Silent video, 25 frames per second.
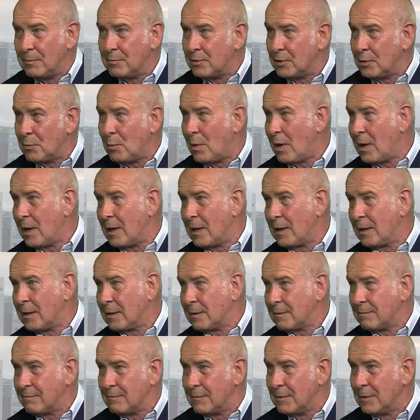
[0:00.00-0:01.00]
So why
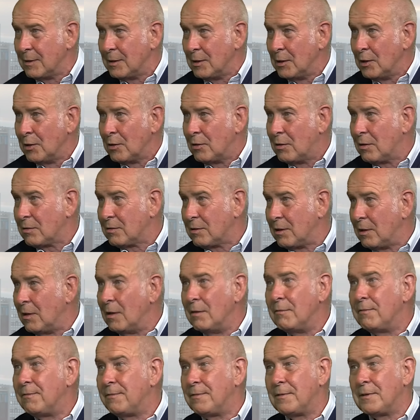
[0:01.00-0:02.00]
I got a
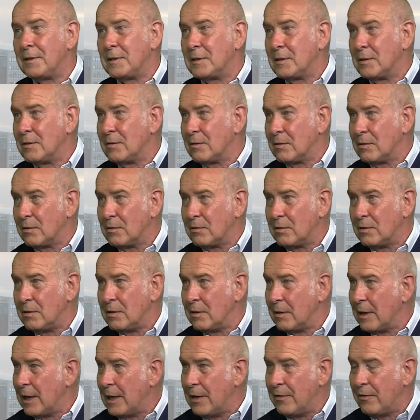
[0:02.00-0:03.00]
love for it at such a
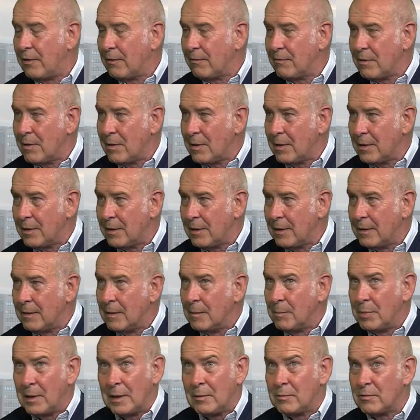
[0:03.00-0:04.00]
young age, I've no idea.
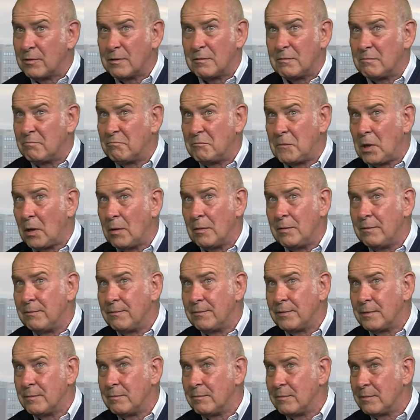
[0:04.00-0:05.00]
But I was going
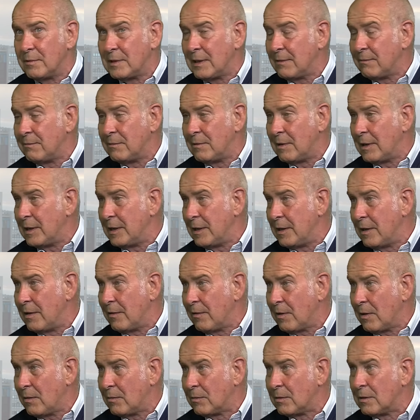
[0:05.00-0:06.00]
from 7 or 8 years
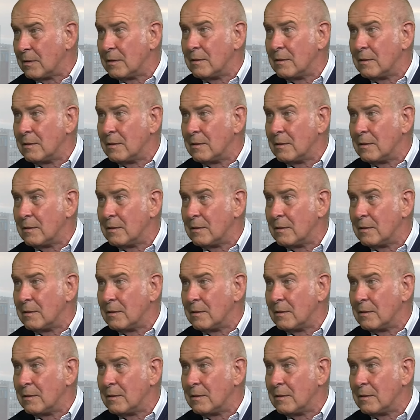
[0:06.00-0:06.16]
old.